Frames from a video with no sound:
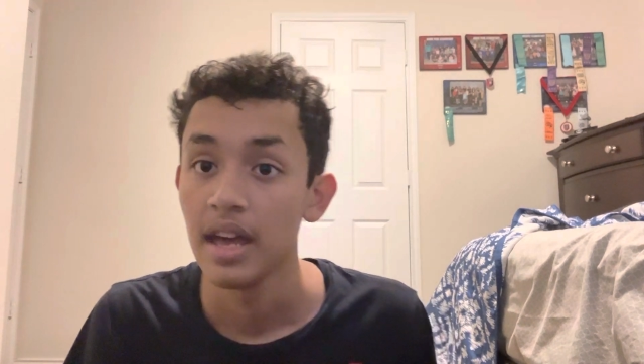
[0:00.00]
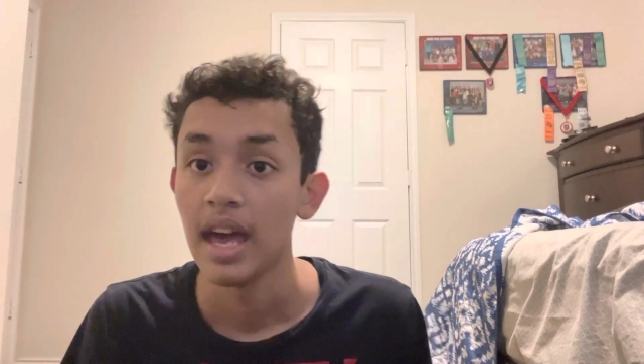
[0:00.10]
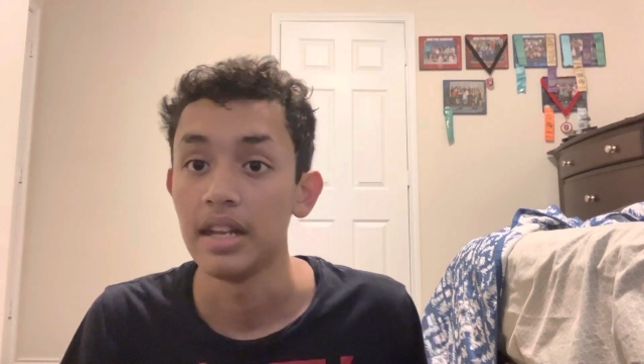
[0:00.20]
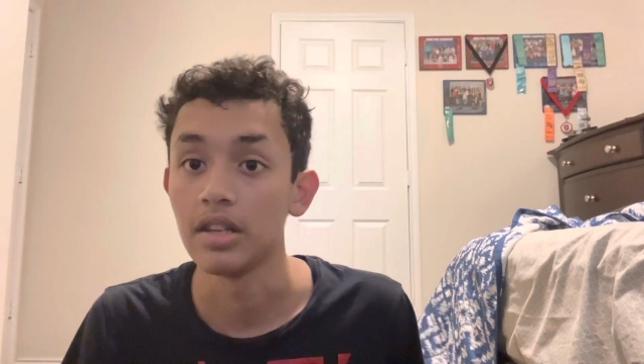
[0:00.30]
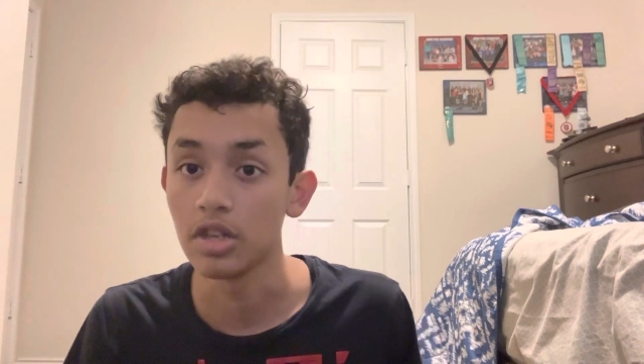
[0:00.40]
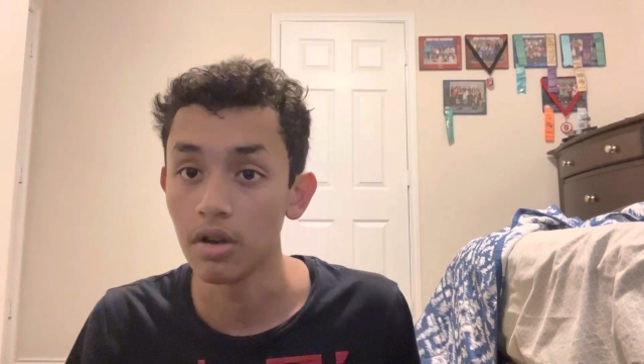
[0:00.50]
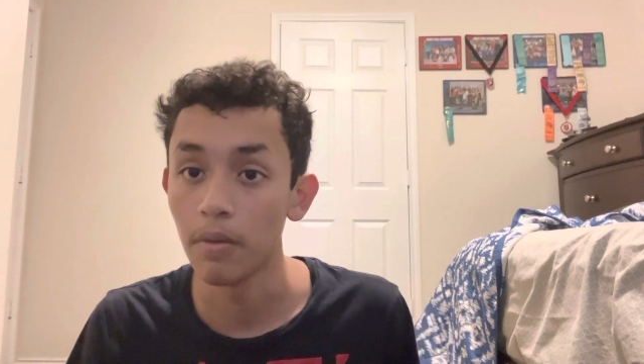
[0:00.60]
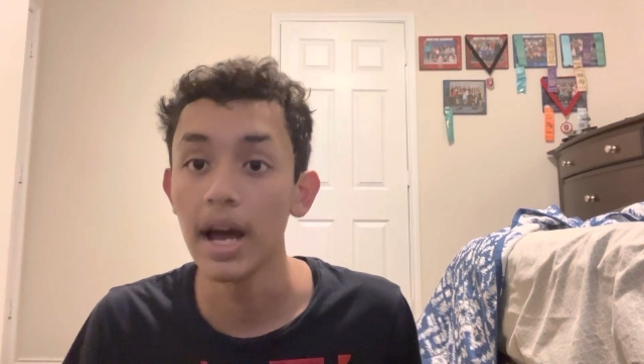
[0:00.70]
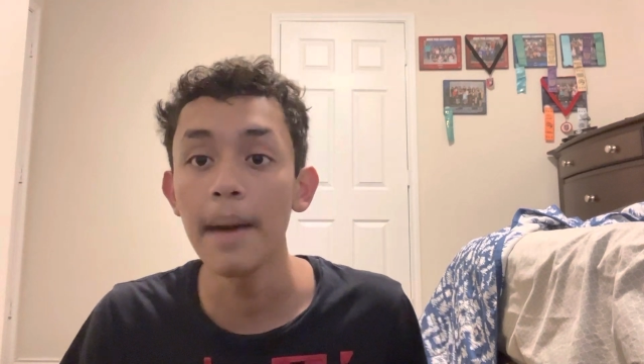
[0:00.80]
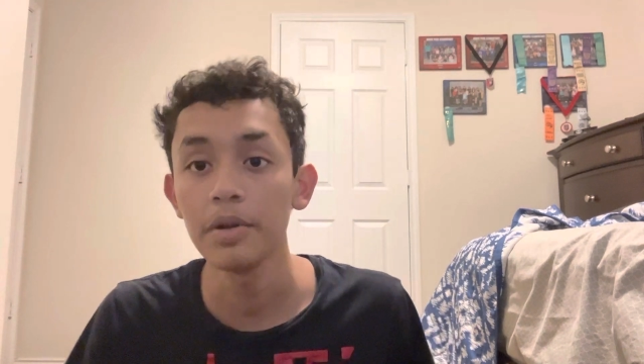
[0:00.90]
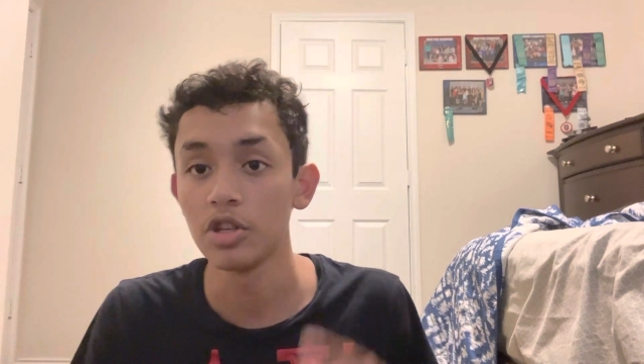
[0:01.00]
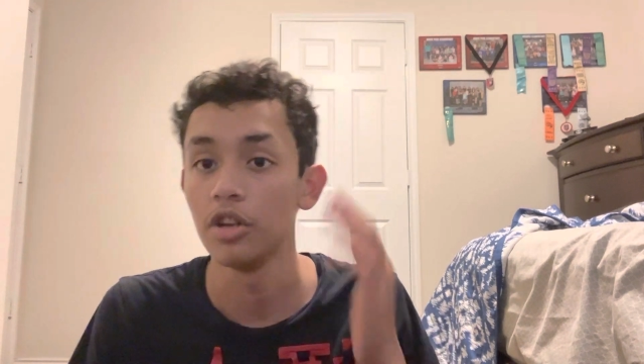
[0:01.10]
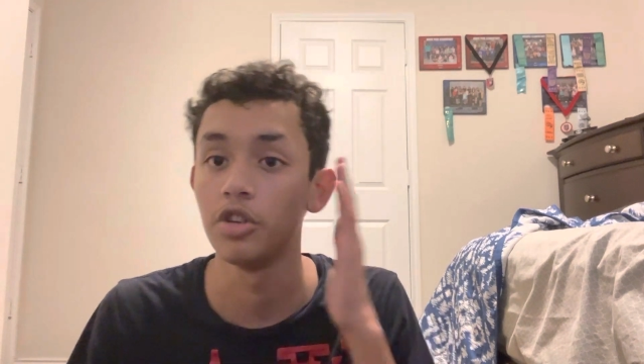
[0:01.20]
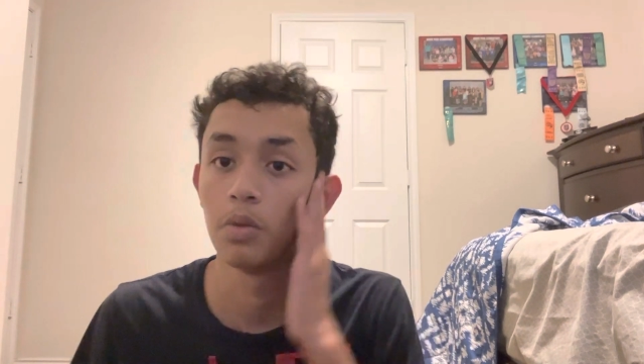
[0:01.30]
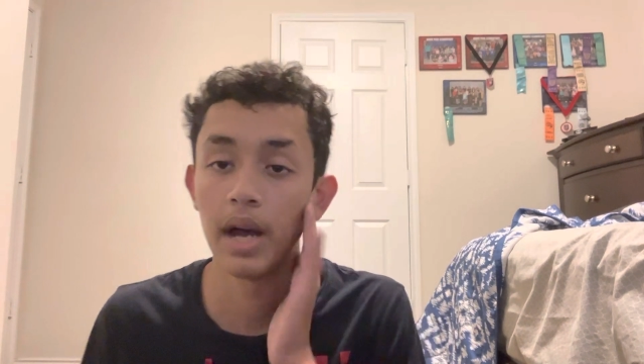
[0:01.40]
And the dude, what happened to the
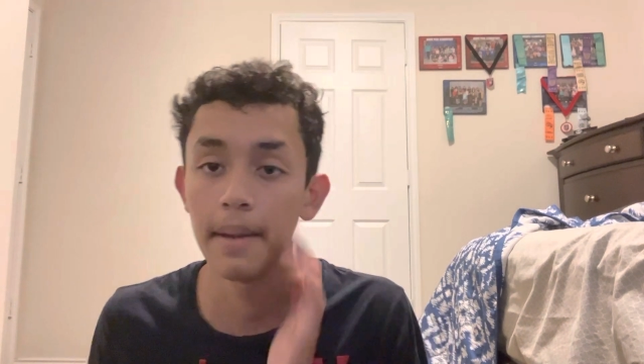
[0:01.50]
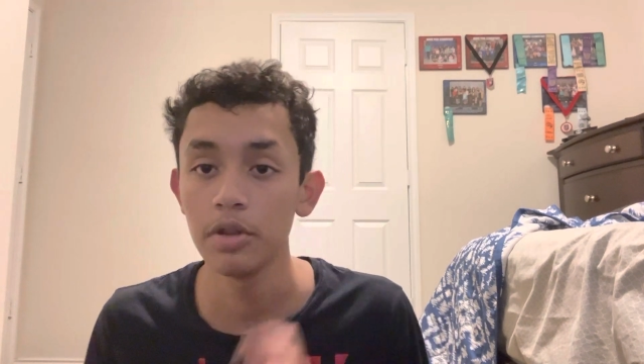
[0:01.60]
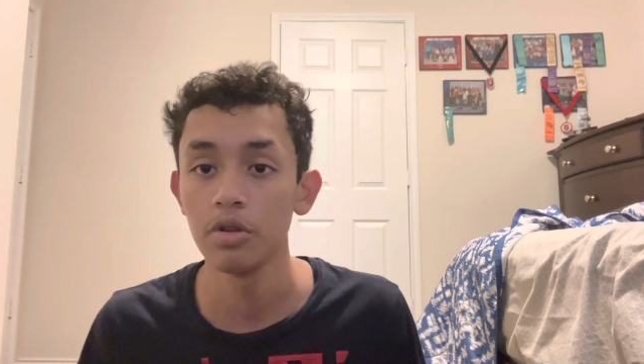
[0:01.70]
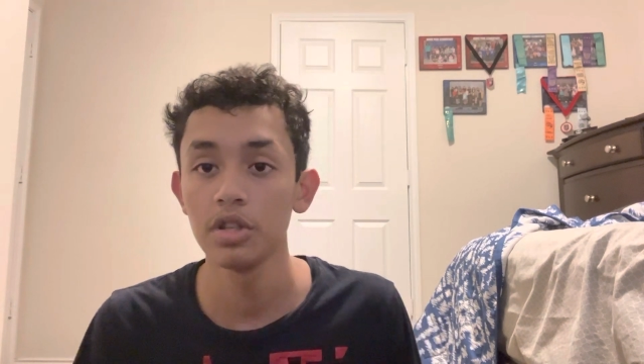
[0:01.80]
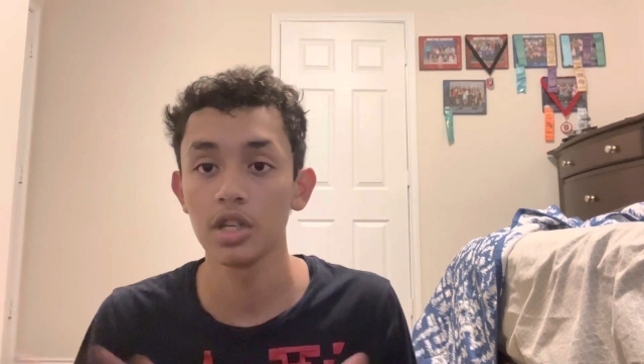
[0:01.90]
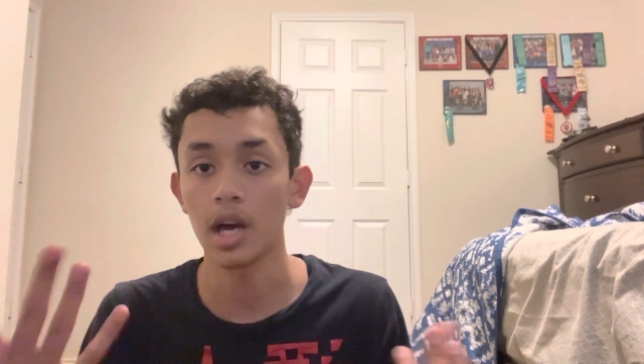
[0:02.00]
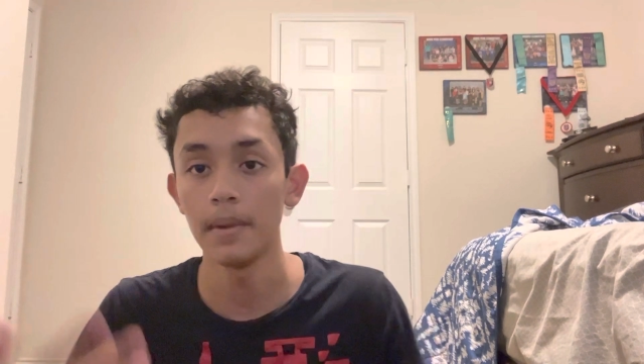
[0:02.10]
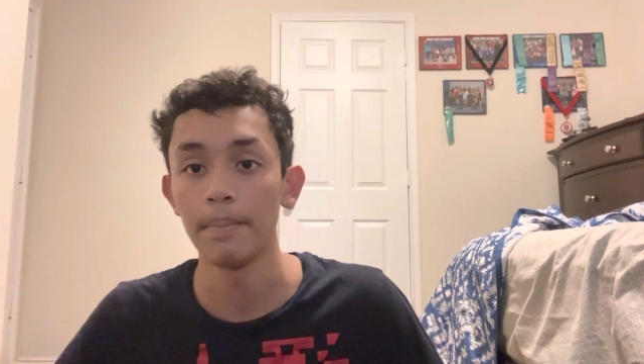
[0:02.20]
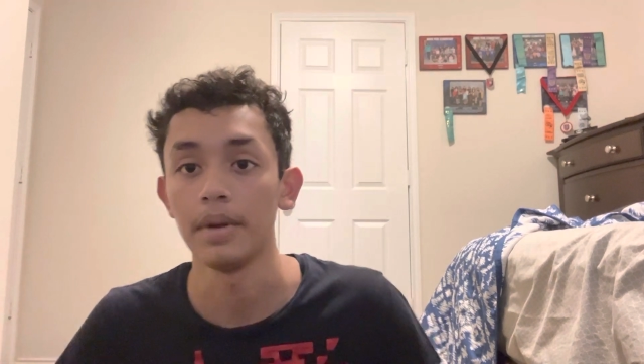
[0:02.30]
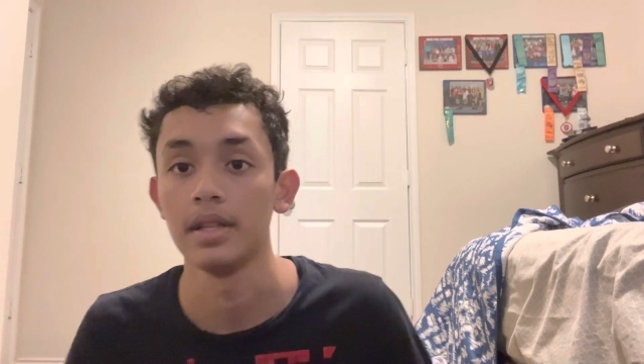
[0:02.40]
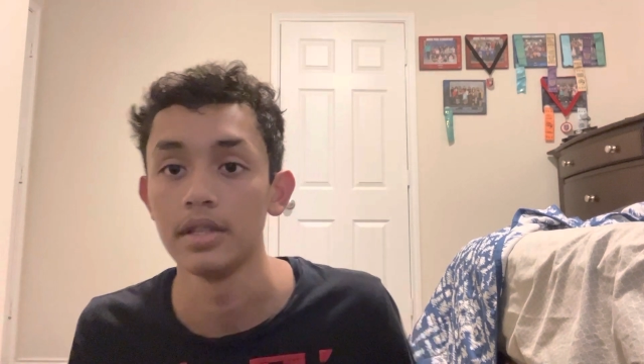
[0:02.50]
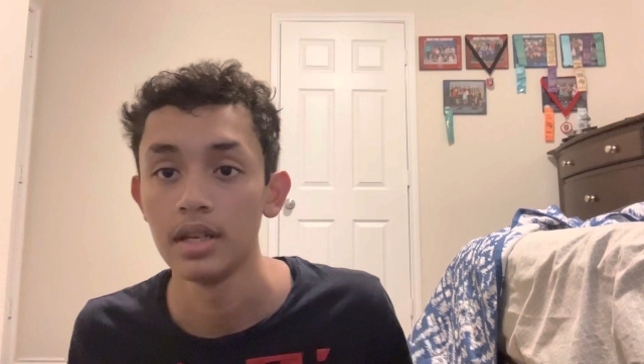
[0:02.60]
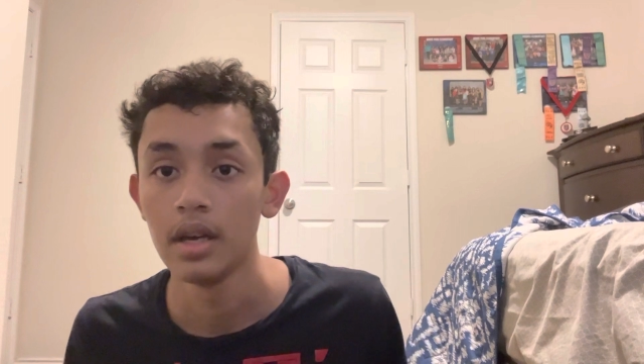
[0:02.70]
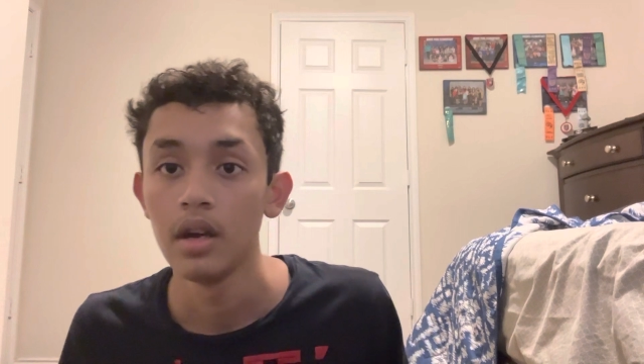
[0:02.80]
dude? What happened to his comeuppance?